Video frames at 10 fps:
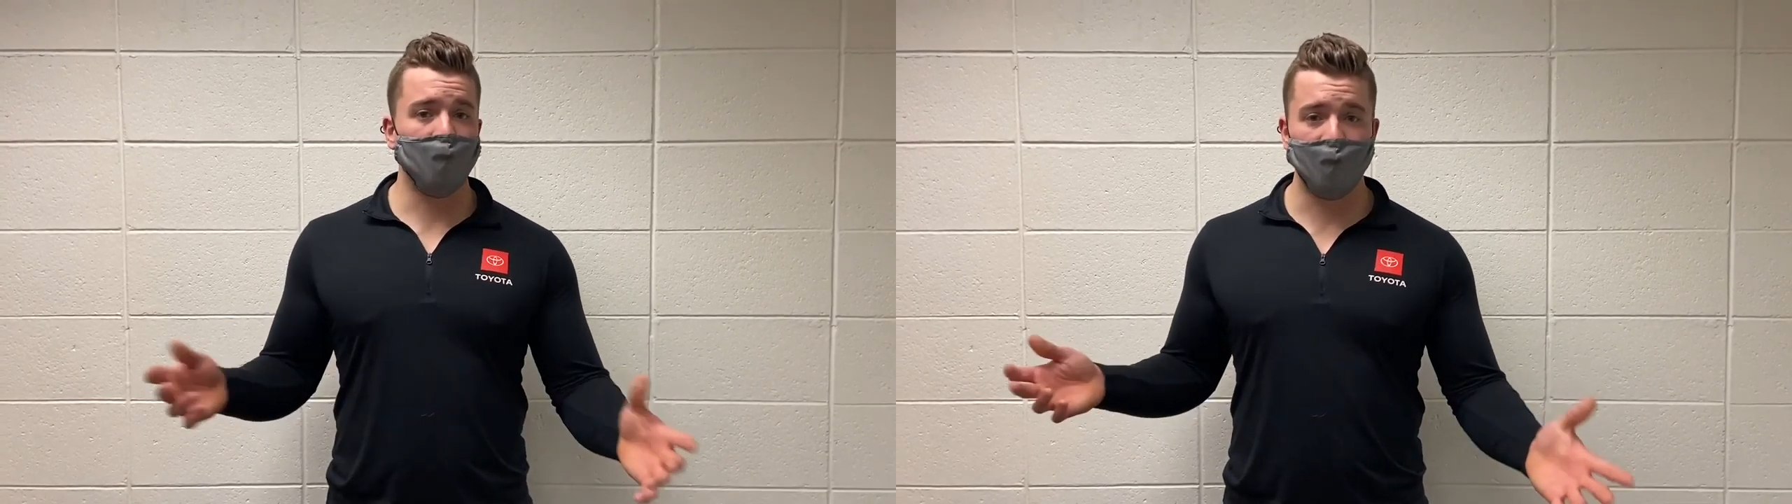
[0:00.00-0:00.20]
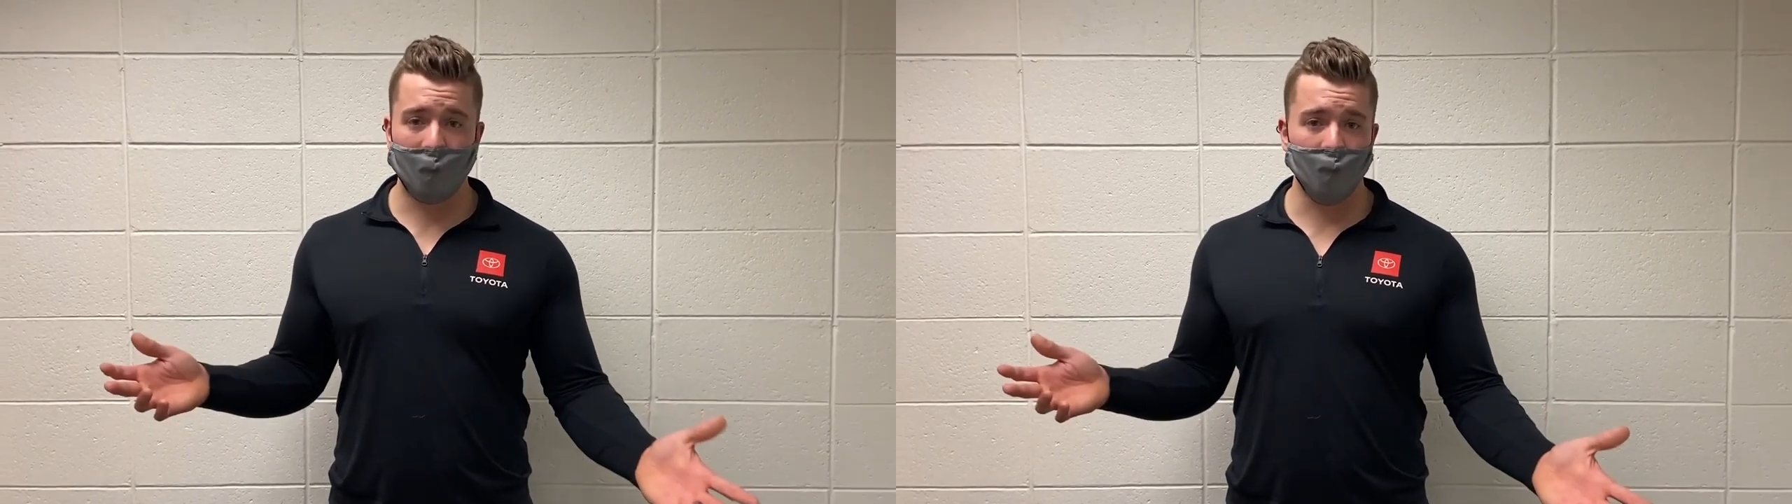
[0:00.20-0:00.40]
the
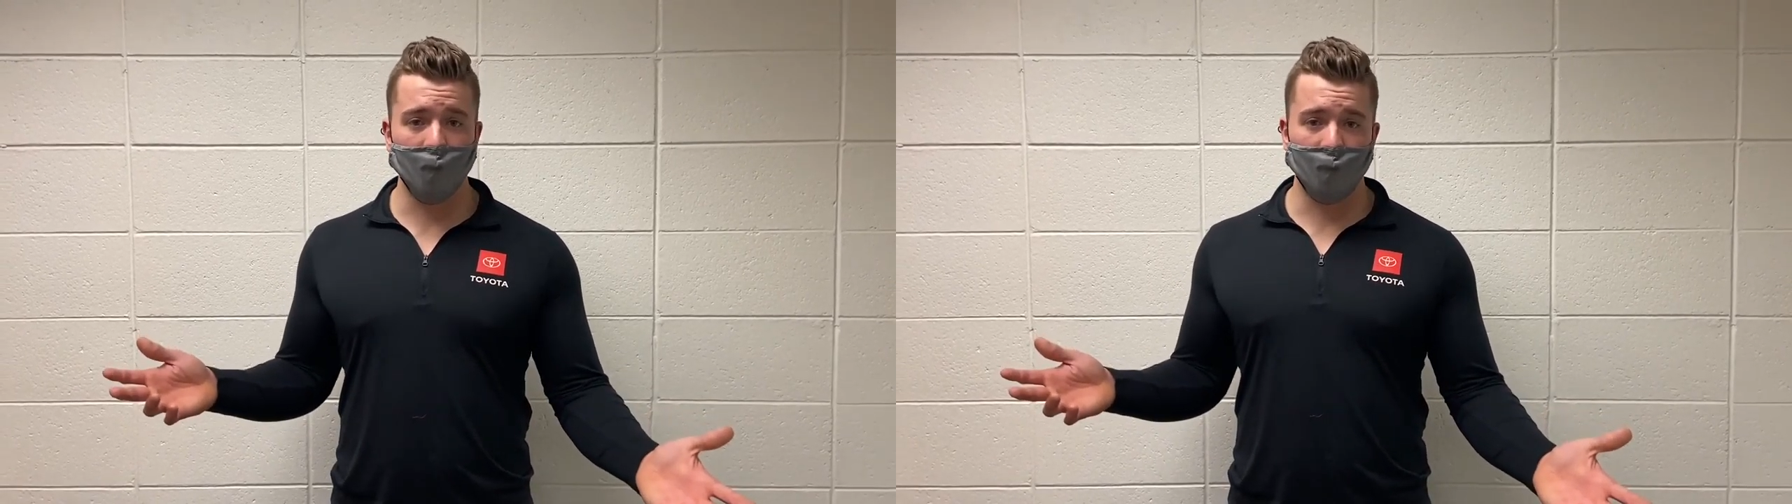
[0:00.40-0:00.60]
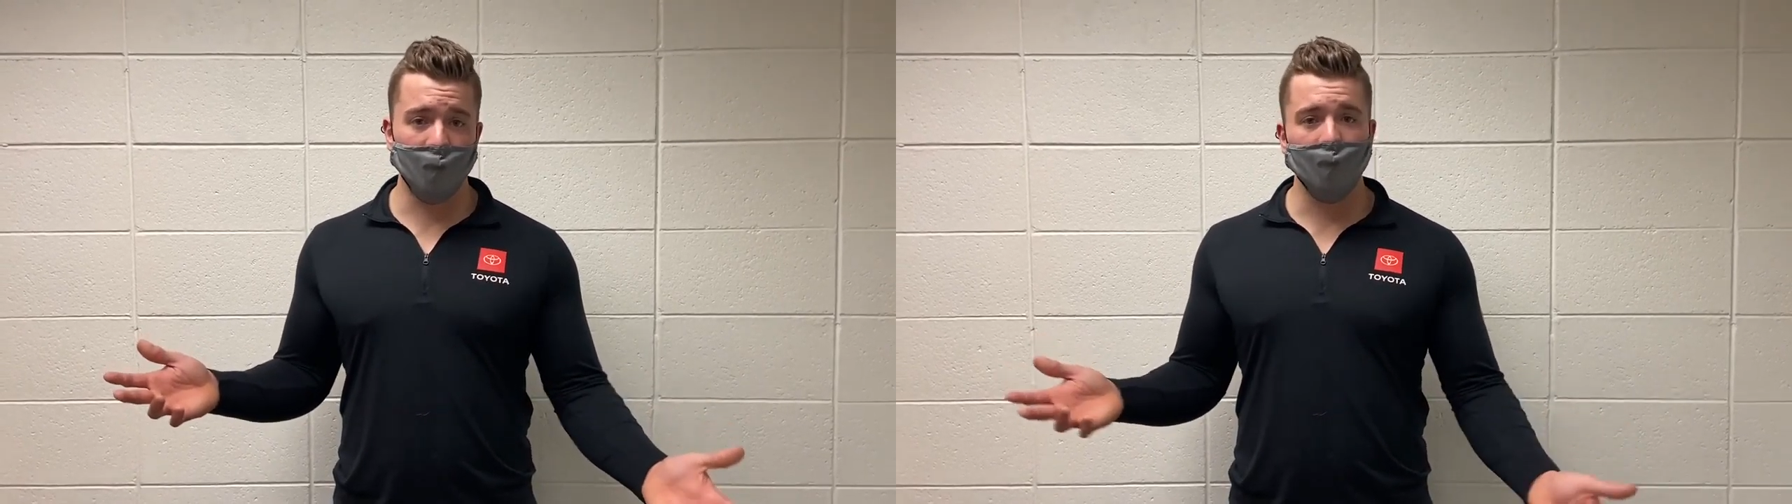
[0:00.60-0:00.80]
value
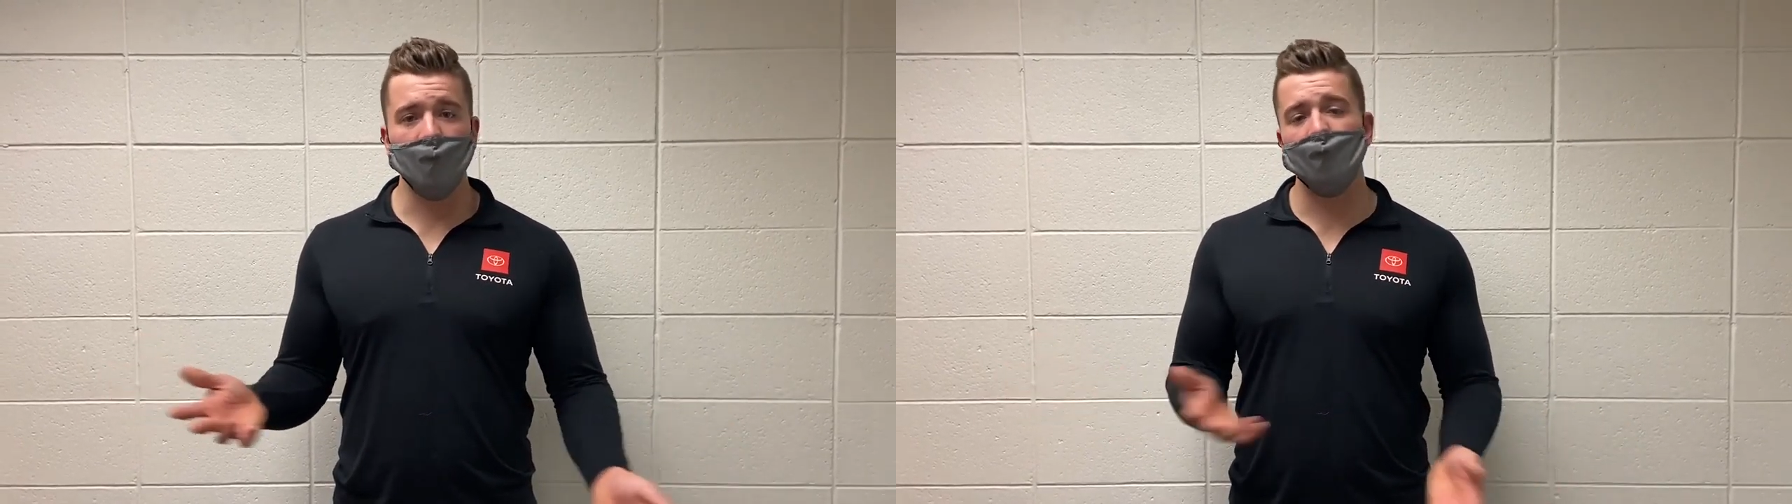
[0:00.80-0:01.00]
of your vehicle.